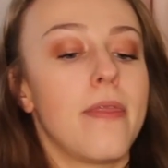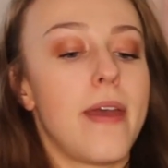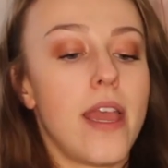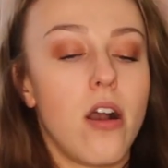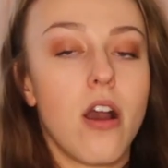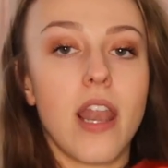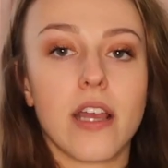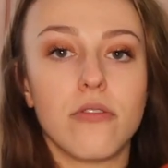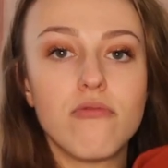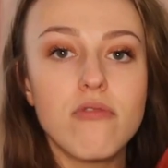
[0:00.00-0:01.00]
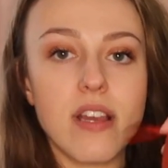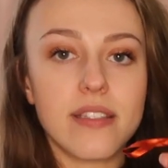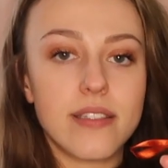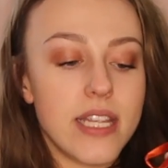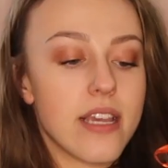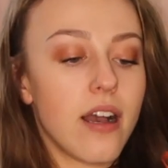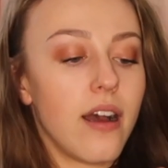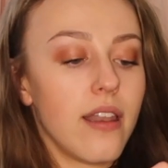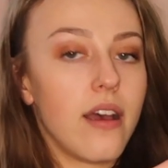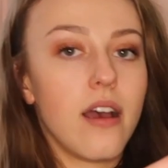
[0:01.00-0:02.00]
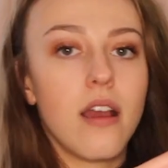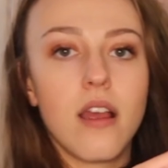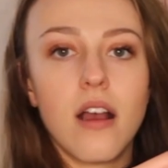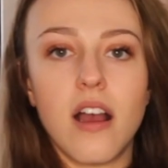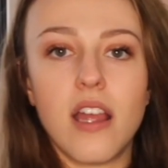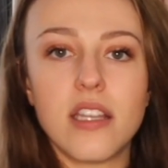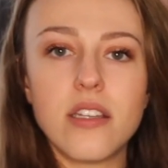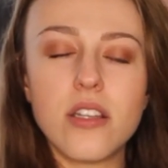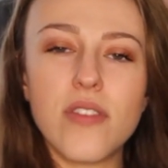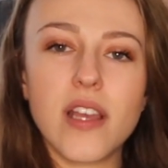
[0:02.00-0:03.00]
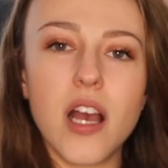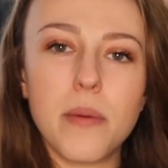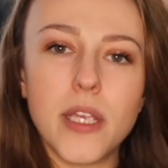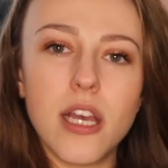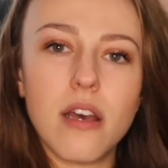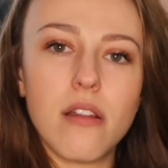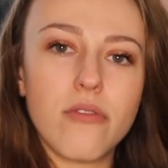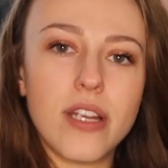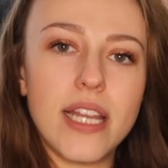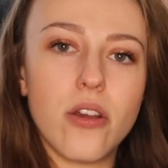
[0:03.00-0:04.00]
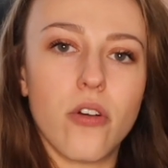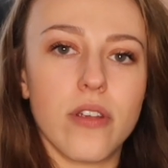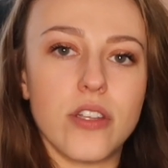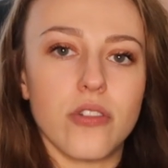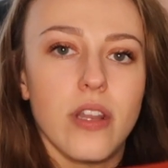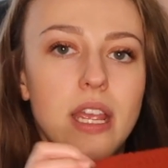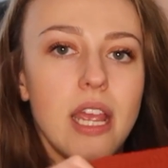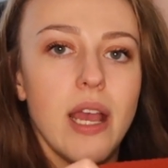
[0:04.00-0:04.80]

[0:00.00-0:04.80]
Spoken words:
They are like a rusty colour. I don't know if they're coming out really orange on here.